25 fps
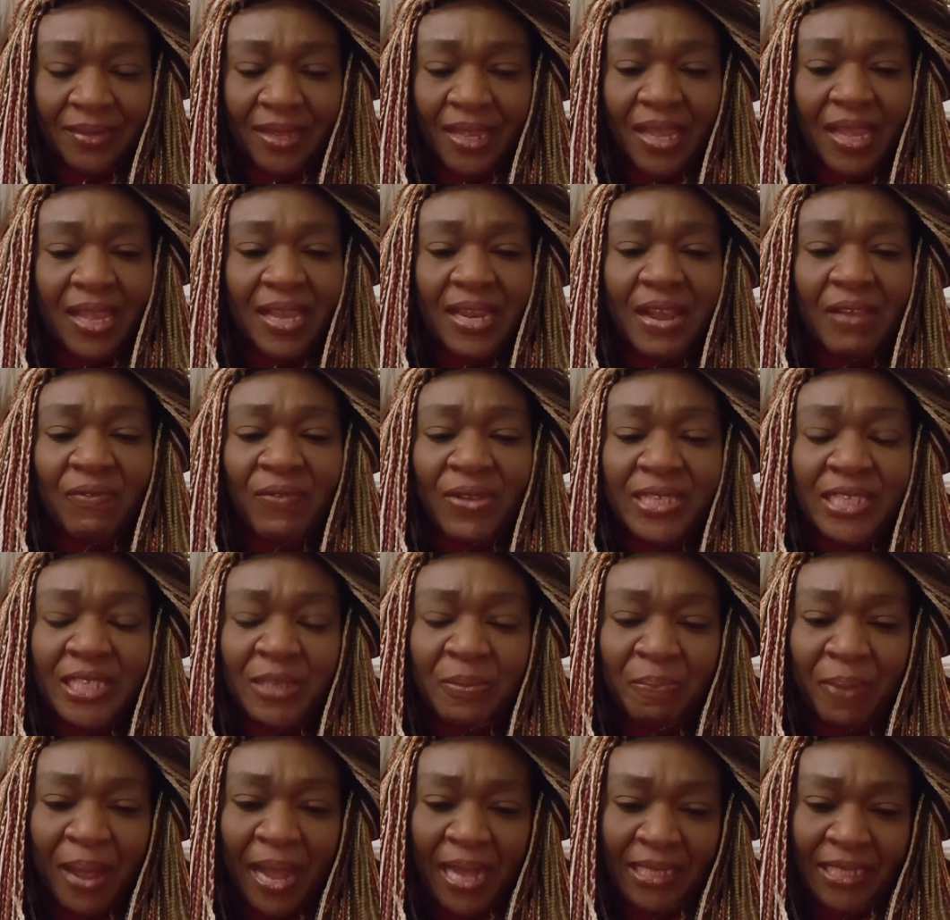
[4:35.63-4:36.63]
he never
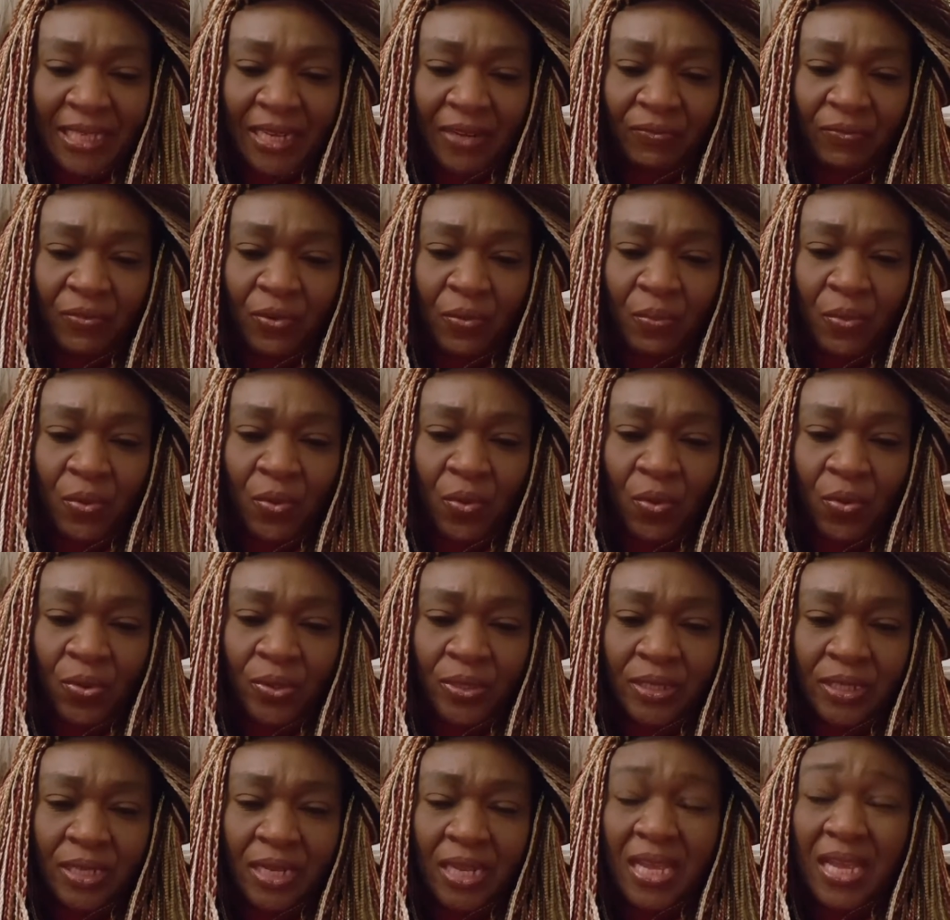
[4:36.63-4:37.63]
departed from
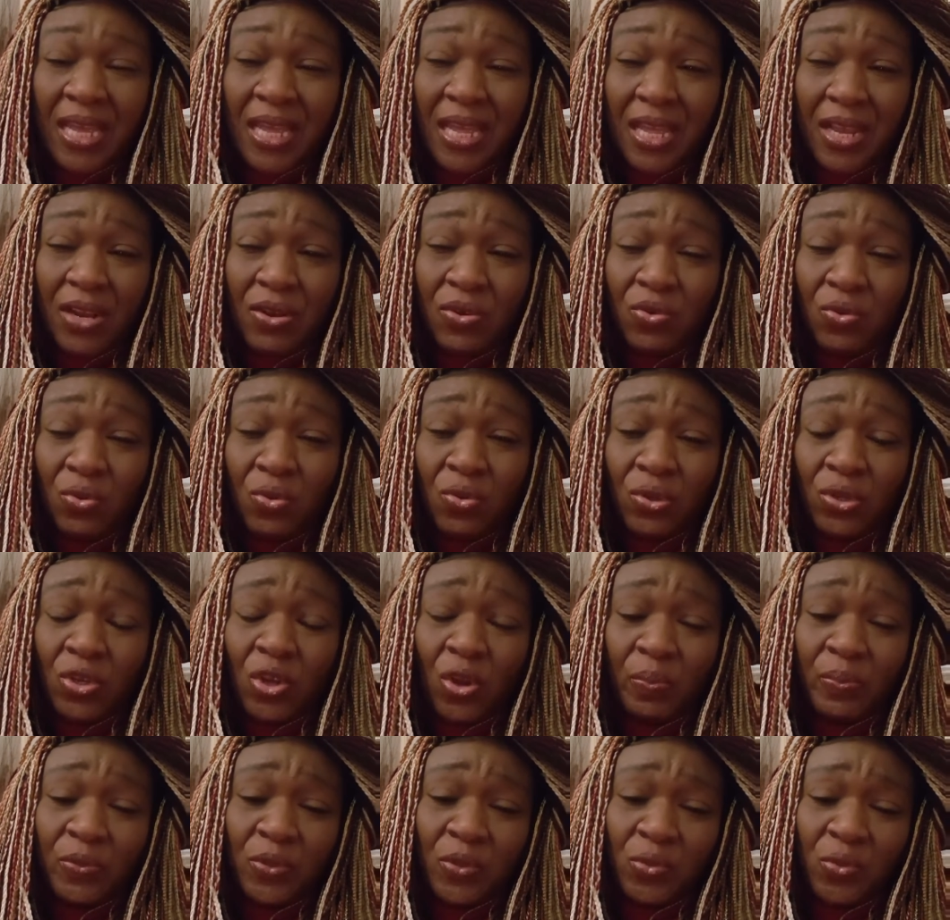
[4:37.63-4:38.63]
God. He looked
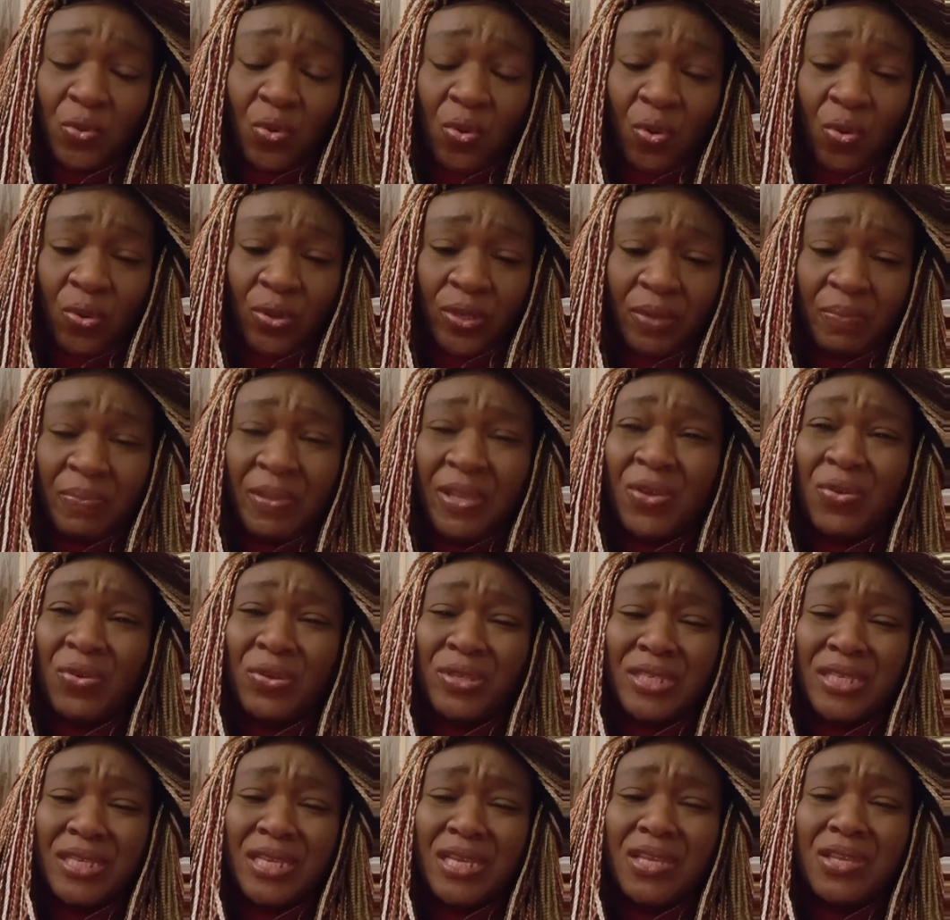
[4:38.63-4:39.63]
up to God
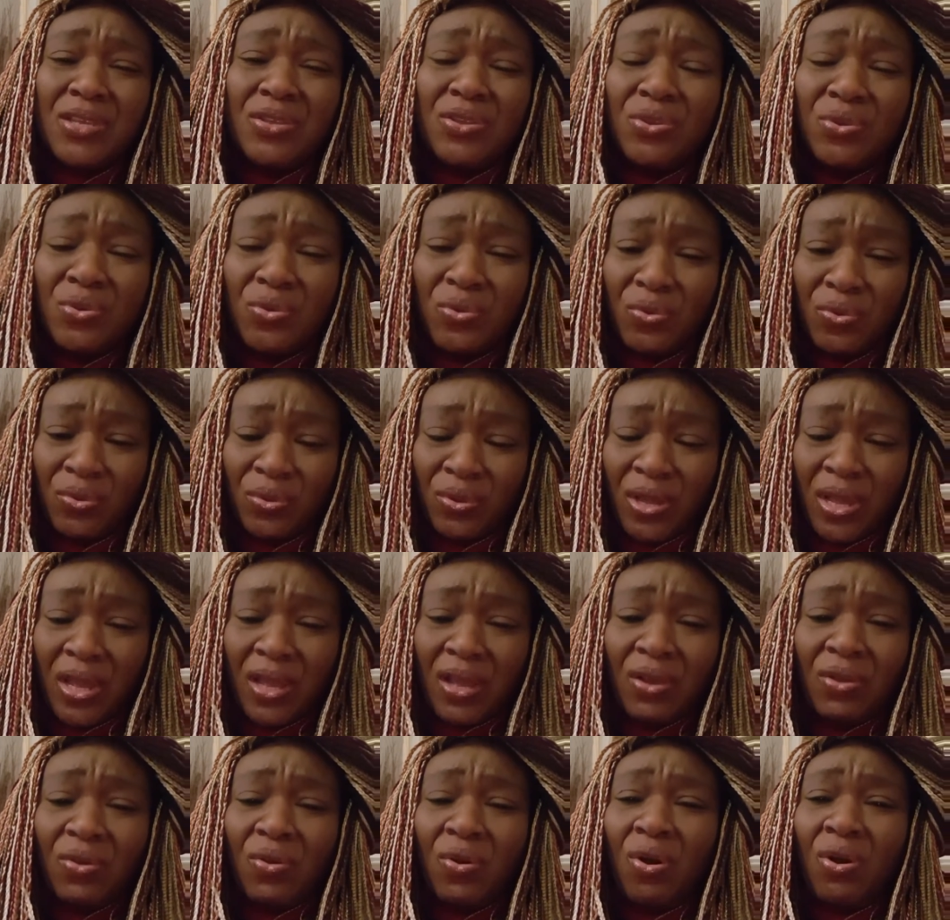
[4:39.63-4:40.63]
because he knew
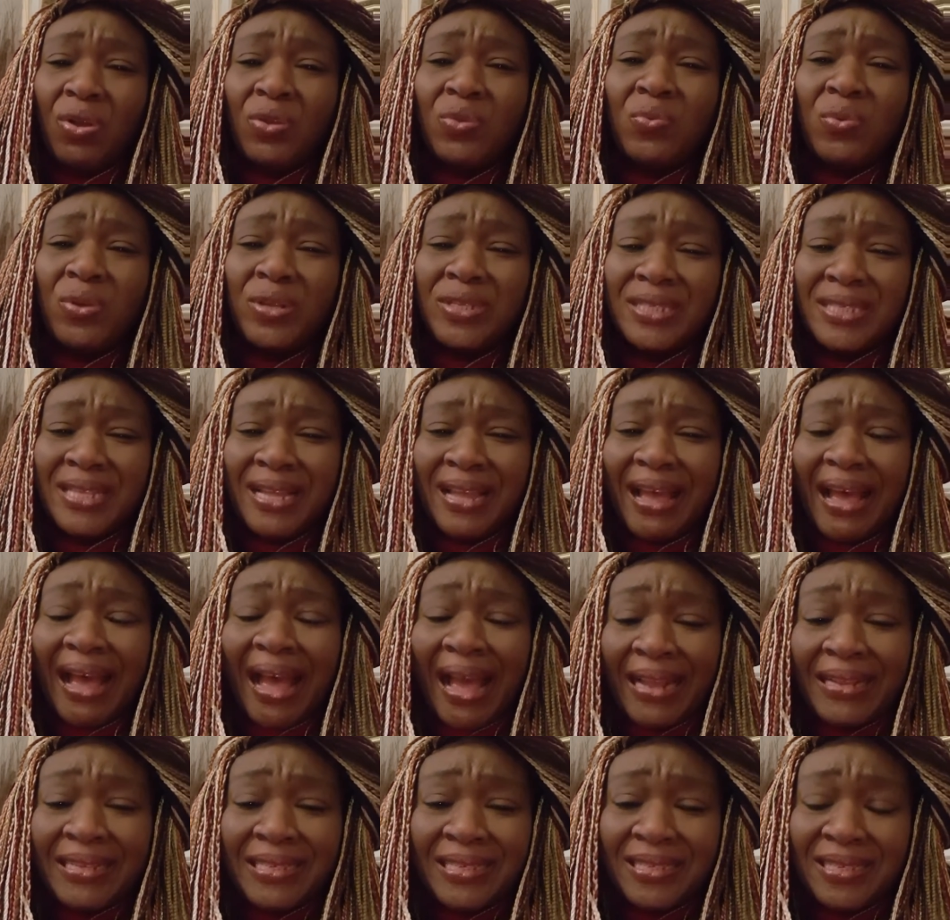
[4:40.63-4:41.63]
God was the
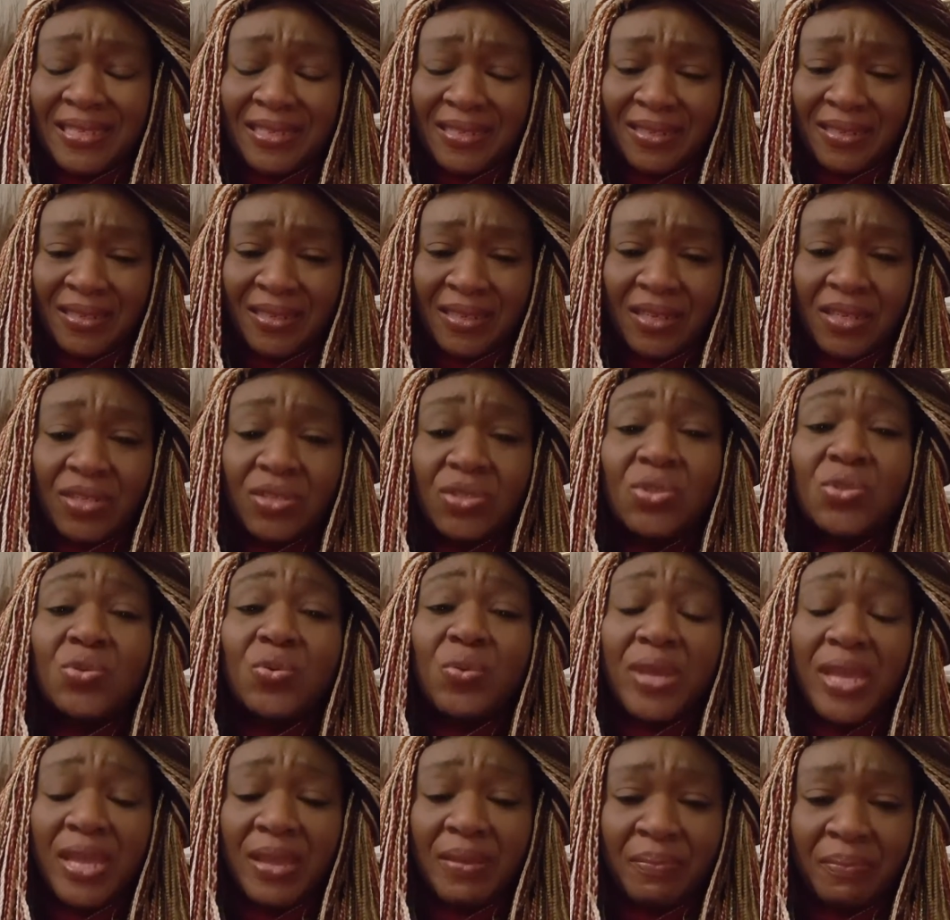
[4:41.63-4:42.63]
answer to
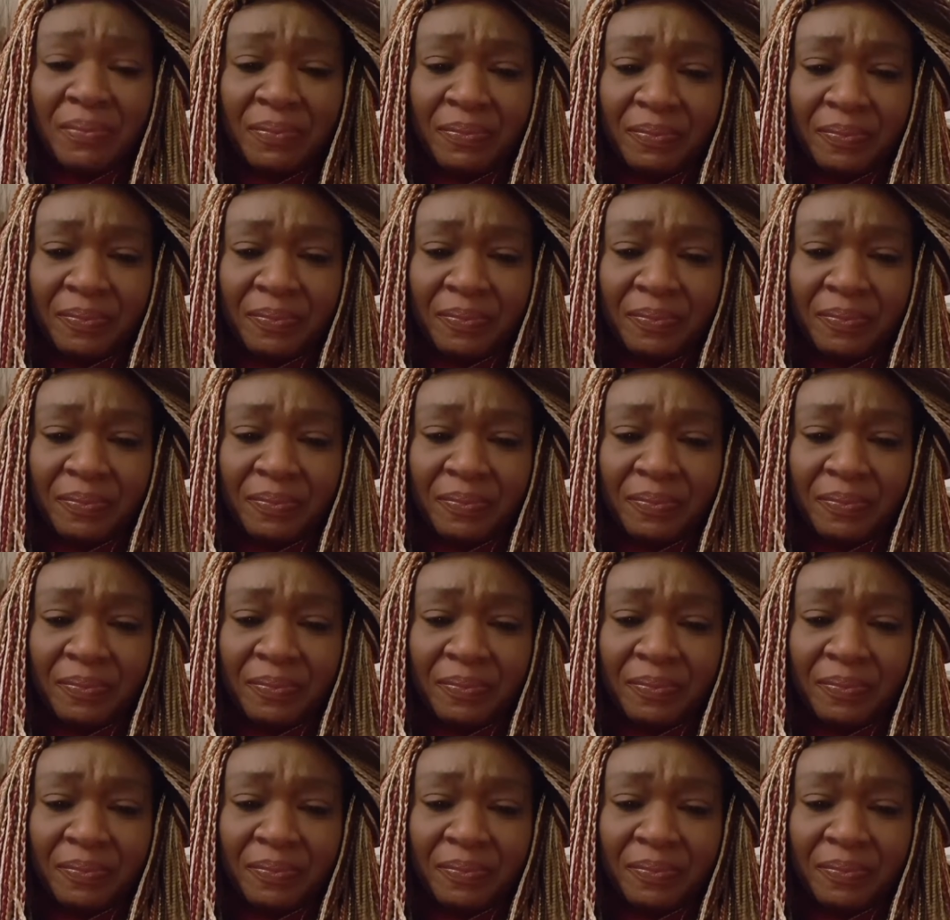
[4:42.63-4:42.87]
him.